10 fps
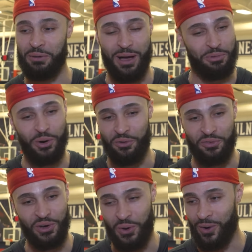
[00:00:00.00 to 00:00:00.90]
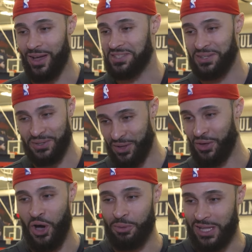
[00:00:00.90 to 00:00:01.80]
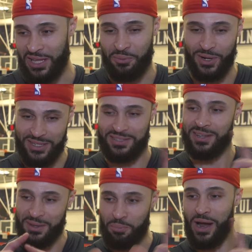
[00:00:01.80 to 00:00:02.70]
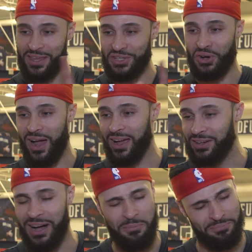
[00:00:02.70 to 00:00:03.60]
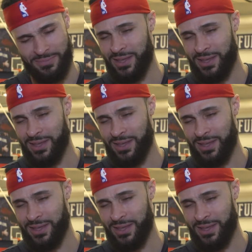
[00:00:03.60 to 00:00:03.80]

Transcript: I'm going full court ISO. You know the Kobe clip where he's breaking the triangle? I'm,